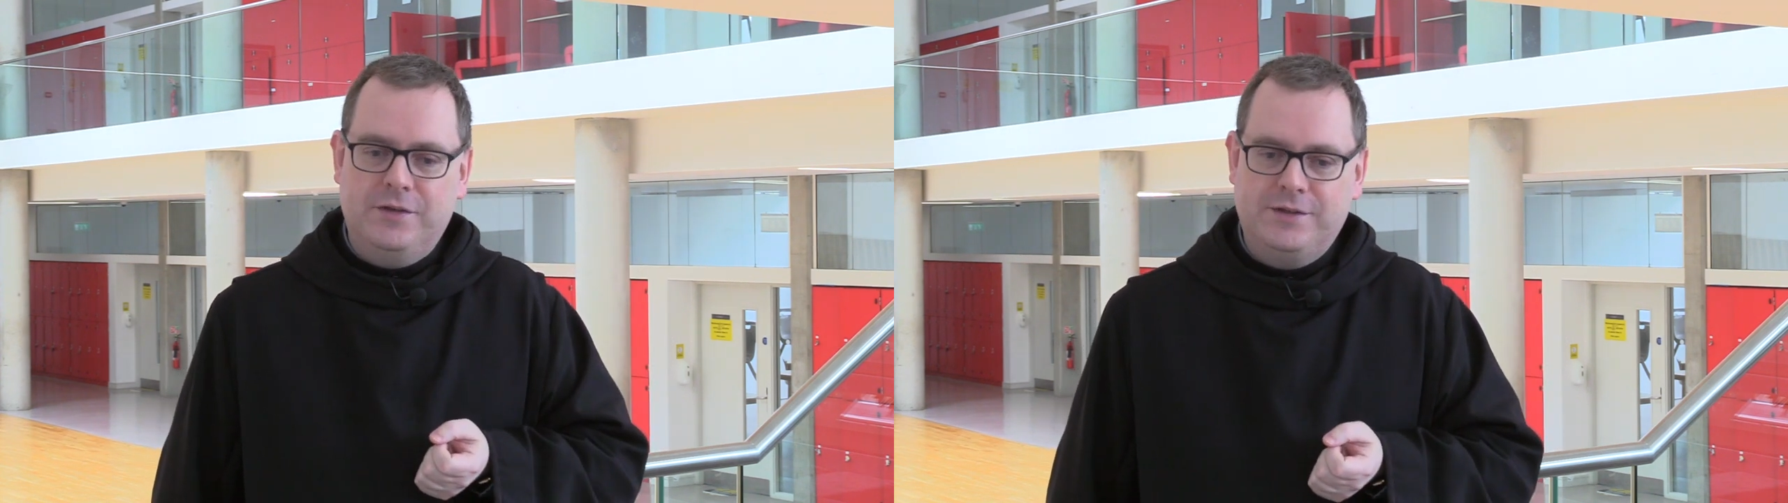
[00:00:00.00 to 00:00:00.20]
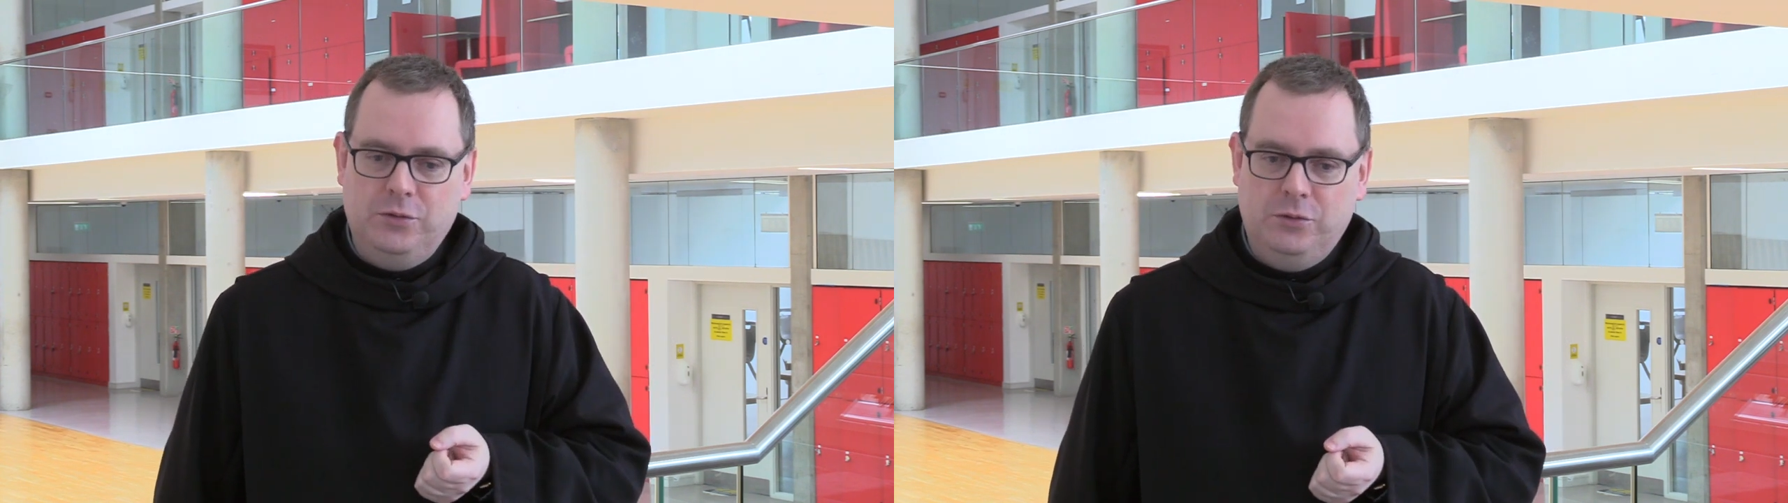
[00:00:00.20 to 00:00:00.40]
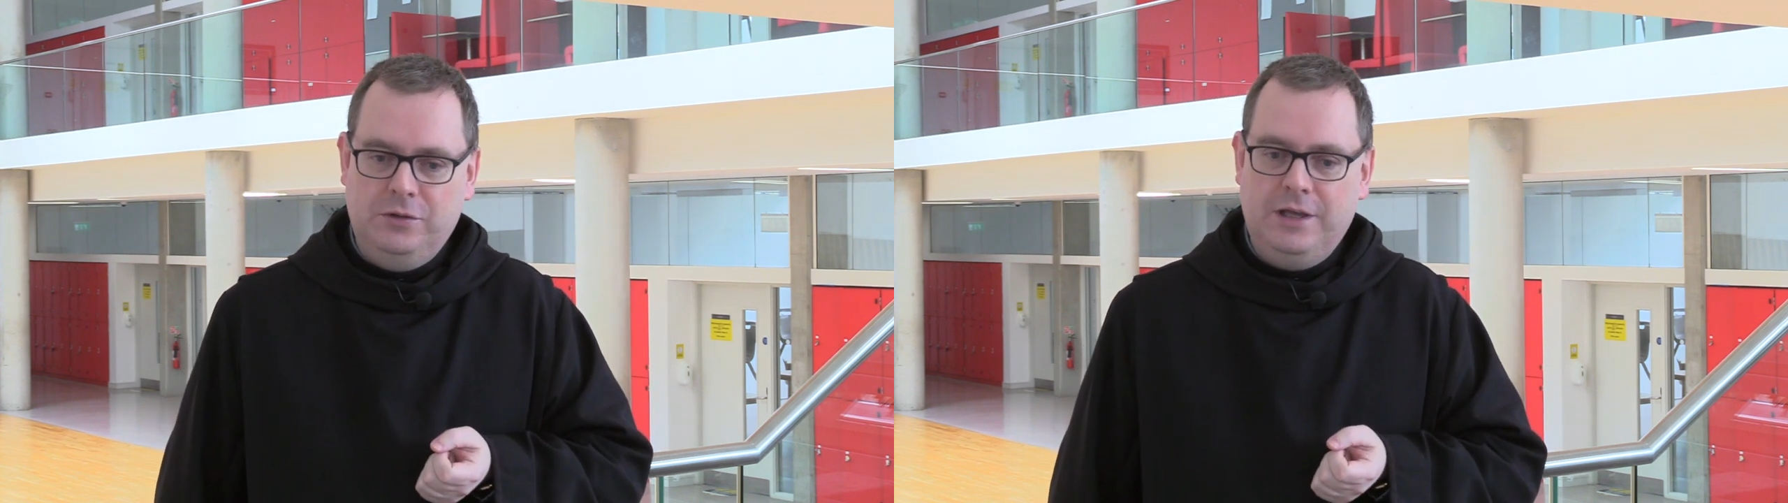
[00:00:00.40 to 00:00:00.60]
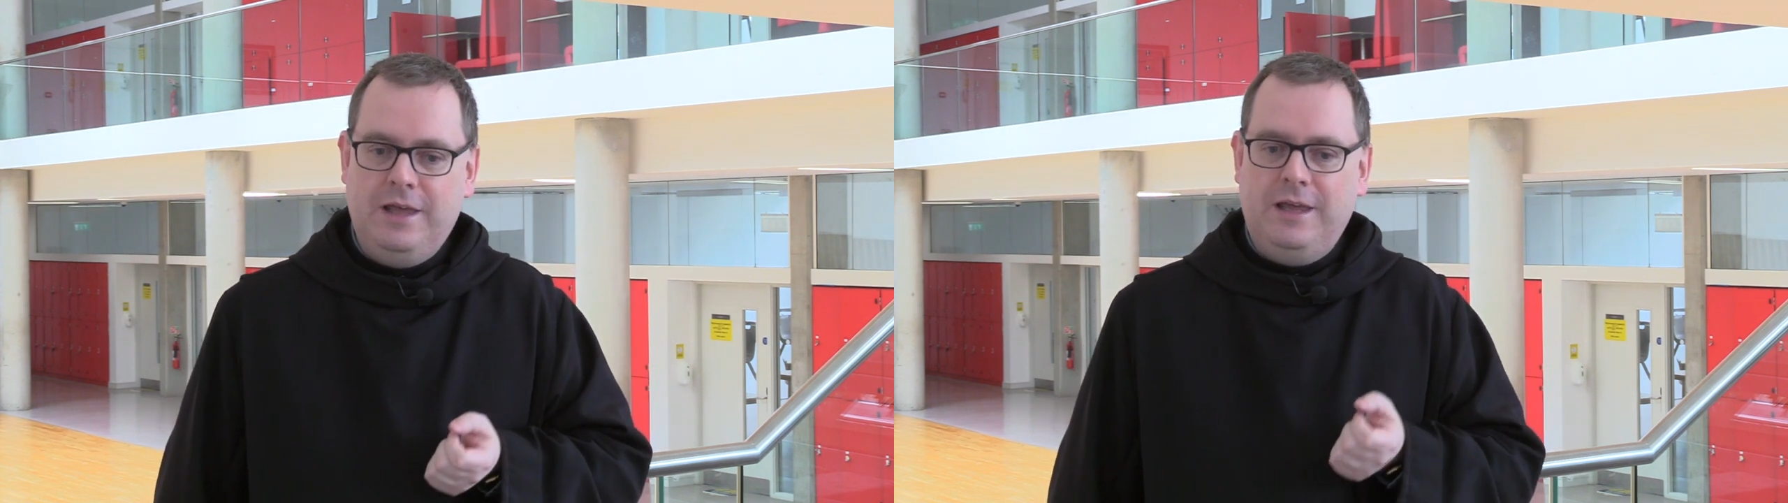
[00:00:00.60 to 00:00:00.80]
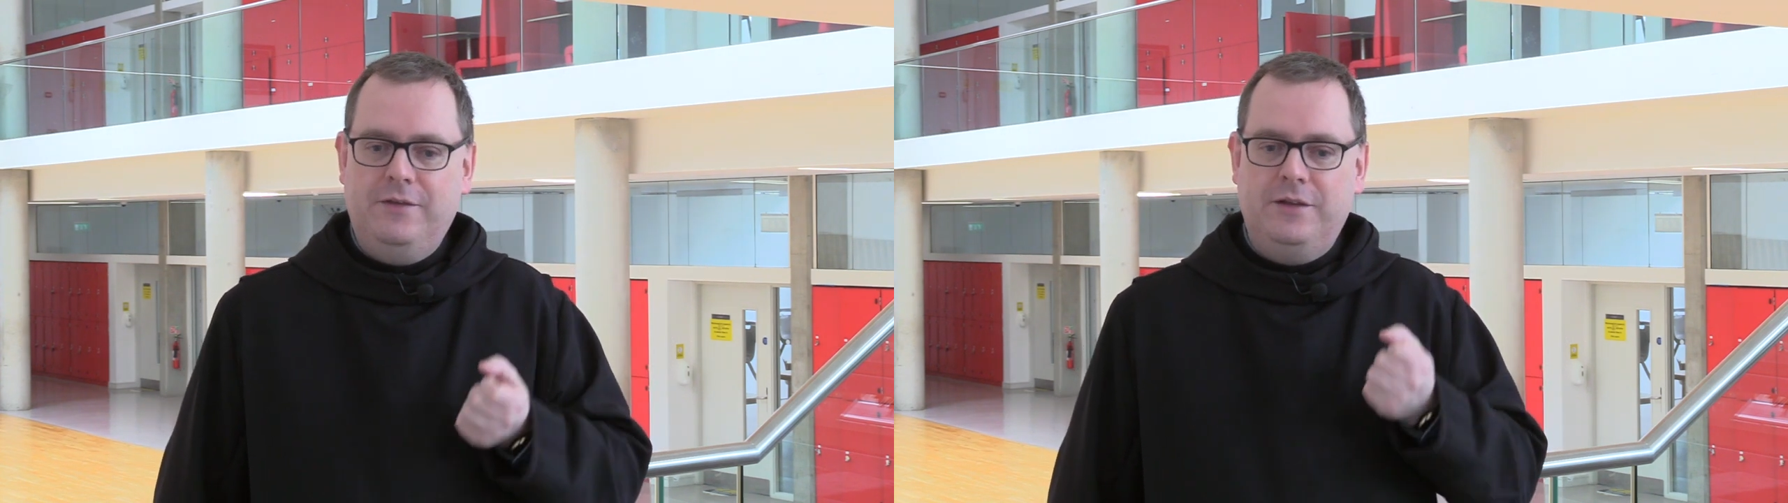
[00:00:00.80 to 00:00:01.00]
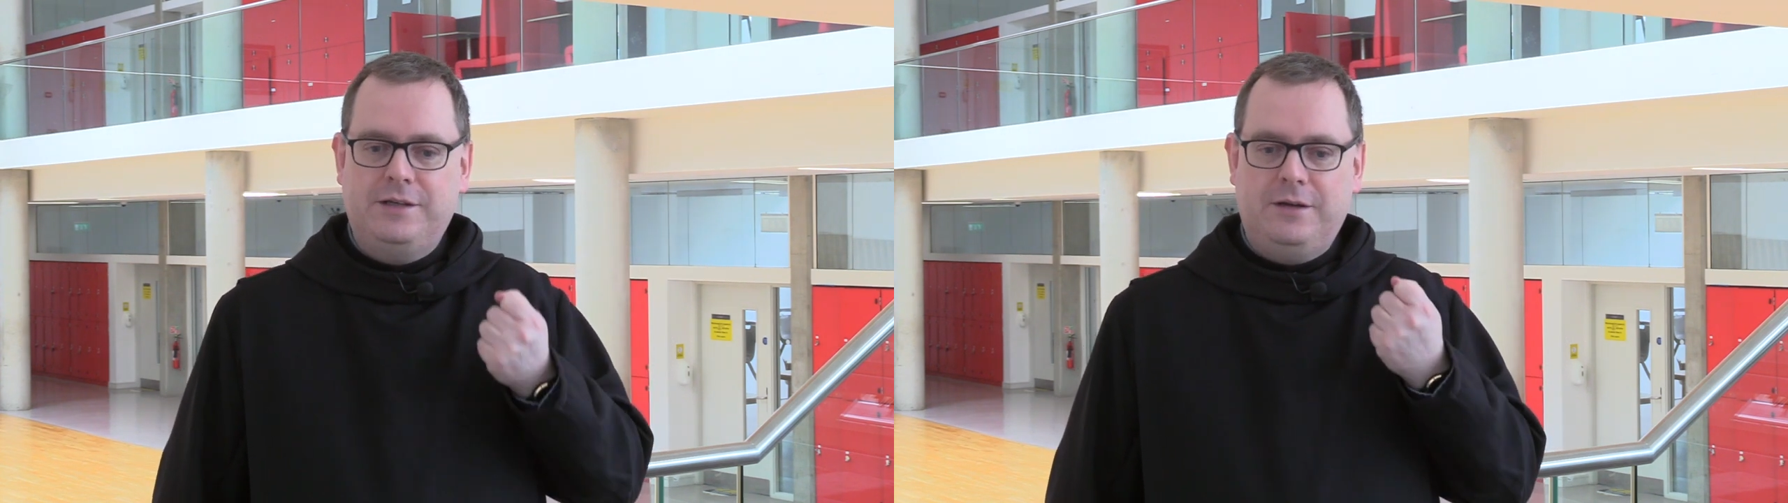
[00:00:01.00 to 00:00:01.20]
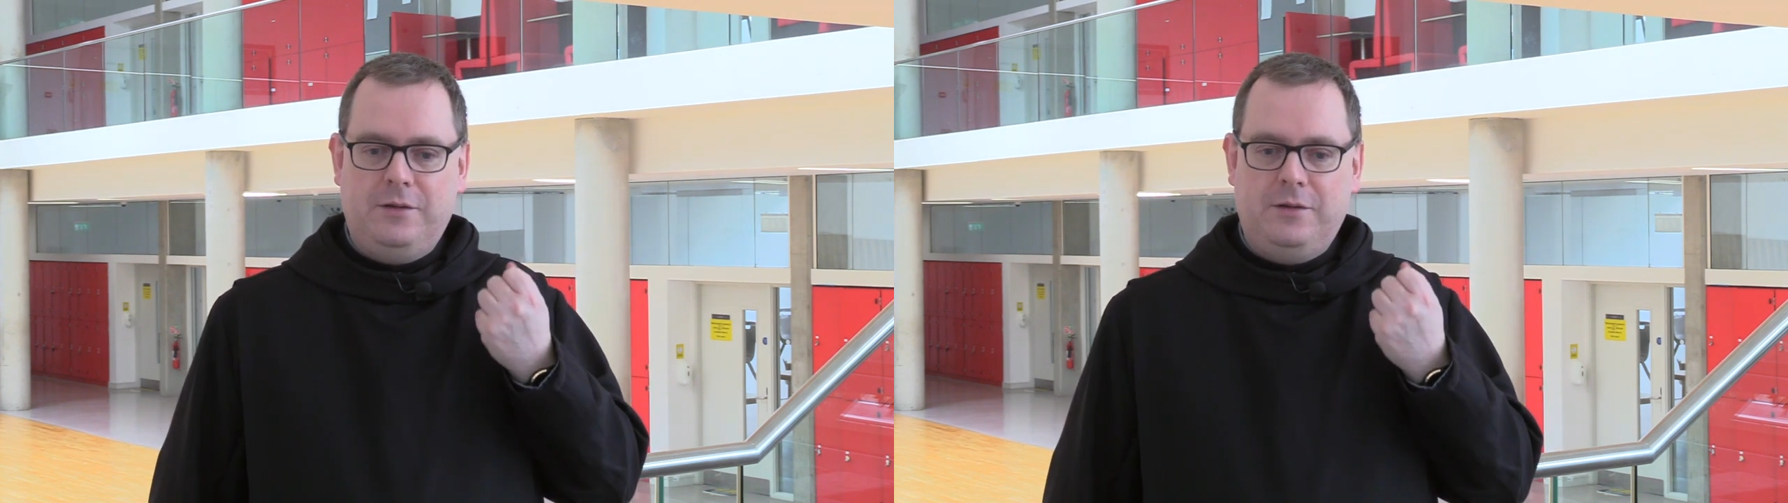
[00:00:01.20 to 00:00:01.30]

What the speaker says: the school in that